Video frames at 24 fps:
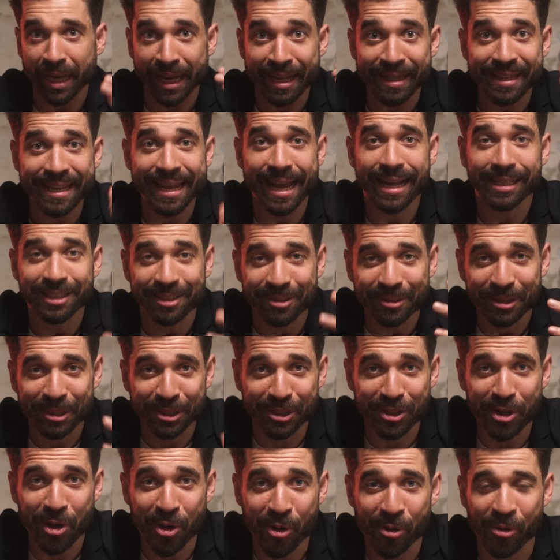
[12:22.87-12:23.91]
And the answer is
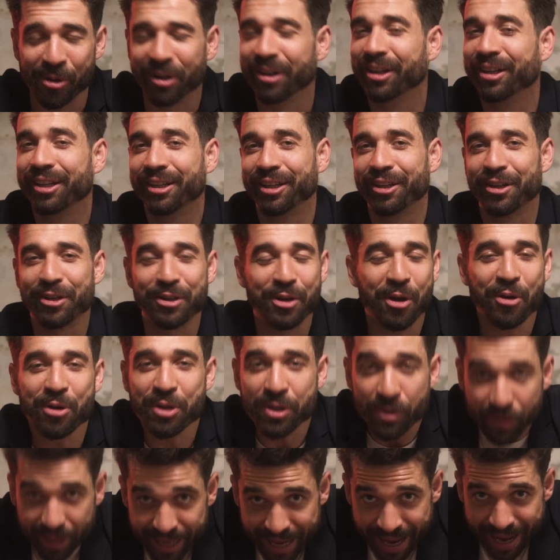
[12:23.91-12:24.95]
no. No,
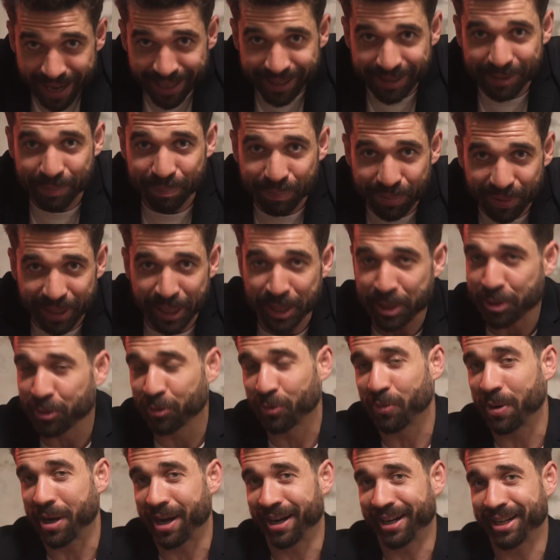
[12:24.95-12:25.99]
you can't bring your
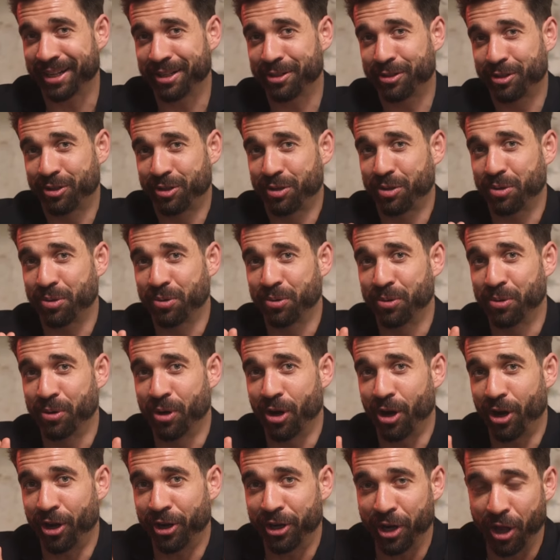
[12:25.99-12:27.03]
wine
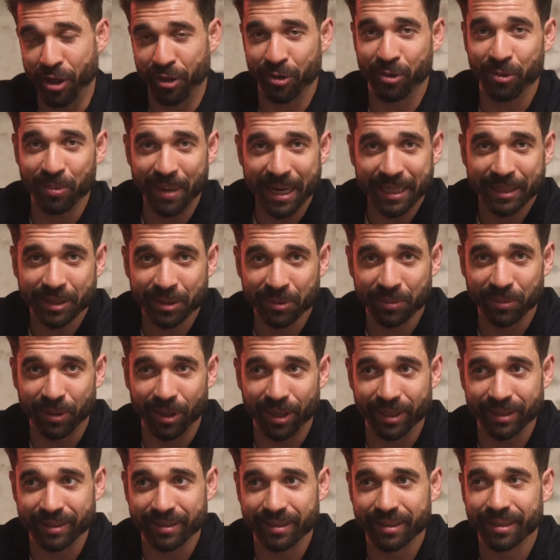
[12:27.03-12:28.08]
to another
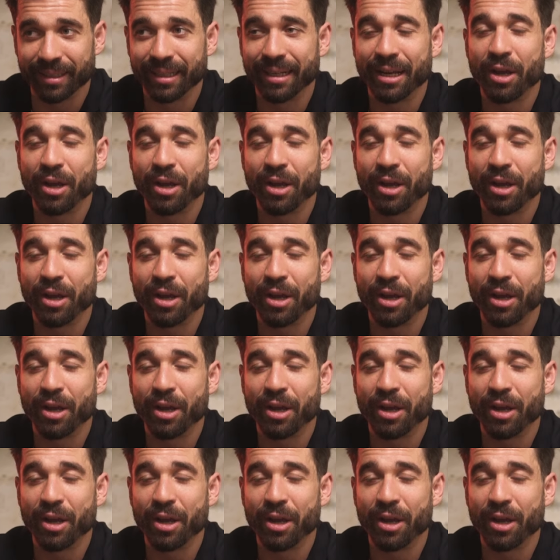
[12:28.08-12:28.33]
restaurant.